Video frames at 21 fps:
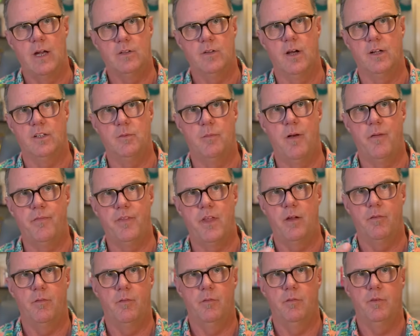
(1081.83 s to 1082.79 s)
I talked about
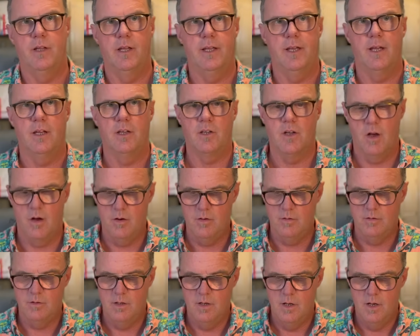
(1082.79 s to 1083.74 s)
that the get
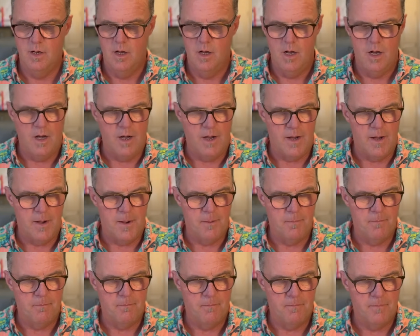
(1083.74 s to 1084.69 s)
go.
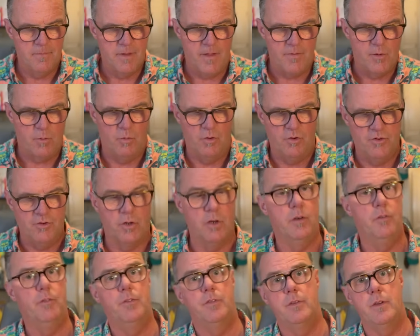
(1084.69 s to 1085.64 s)
Um, and the
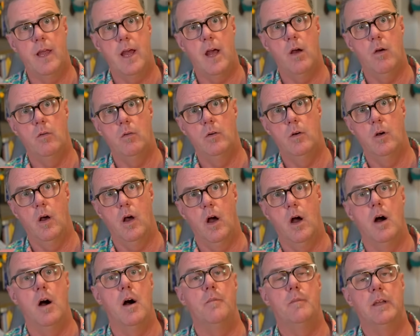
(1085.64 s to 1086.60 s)
reserves now
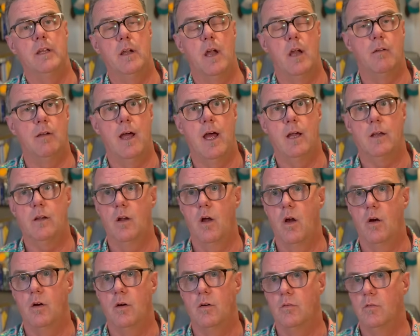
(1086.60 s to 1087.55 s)
um, in Iraq
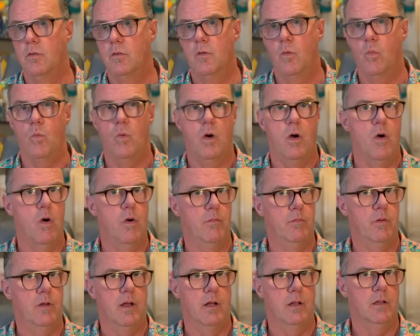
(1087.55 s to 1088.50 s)
are
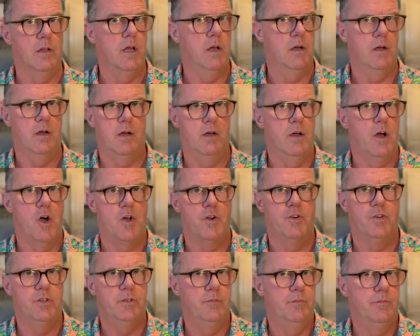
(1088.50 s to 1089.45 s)
100
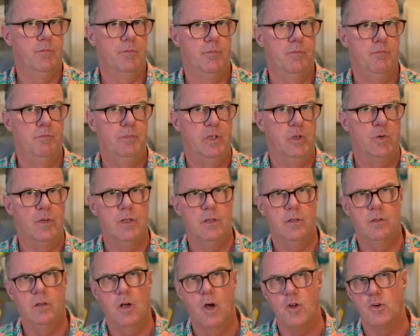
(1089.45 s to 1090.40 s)
uh, billion,
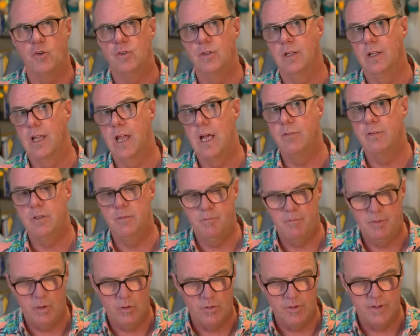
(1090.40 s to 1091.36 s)
111
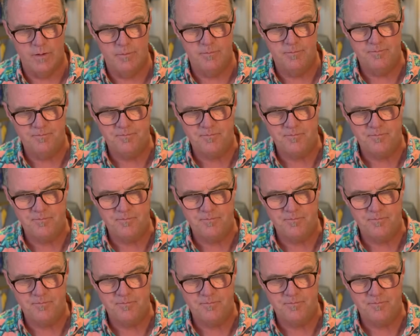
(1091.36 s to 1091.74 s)
billion,